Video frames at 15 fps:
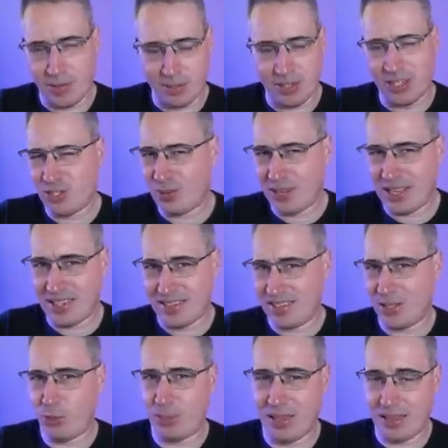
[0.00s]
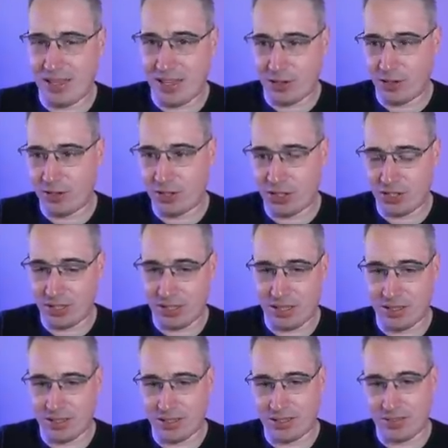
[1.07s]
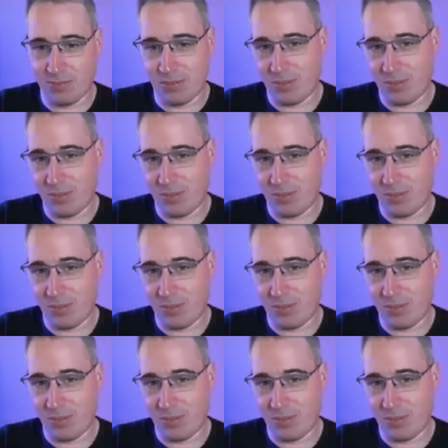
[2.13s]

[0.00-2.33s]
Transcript: but I'm going to do that a little bit later just because it